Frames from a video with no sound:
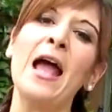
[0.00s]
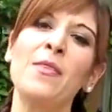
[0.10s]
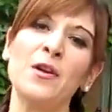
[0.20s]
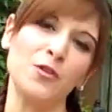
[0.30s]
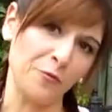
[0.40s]

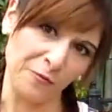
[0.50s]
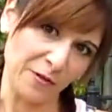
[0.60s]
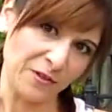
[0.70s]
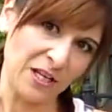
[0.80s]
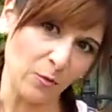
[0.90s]
and then do
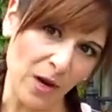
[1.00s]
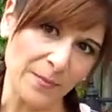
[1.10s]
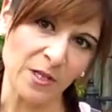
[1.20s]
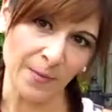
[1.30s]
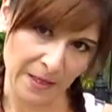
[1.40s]
15
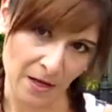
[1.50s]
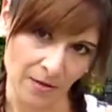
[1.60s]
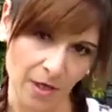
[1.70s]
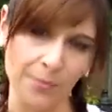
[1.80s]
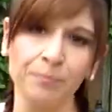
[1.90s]
reps on the
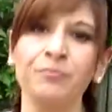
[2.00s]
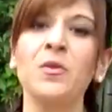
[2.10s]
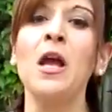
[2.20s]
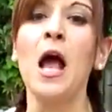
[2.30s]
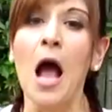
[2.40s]
other.
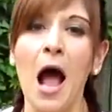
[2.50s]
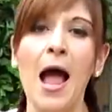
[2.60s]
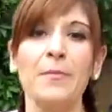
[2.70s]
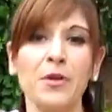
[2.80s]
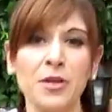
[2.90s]

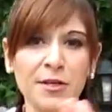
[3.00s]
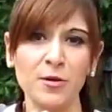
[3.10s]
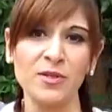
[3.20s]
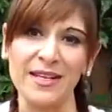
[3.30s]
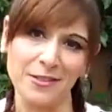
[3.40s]
I'm gonna
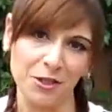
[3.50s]
use a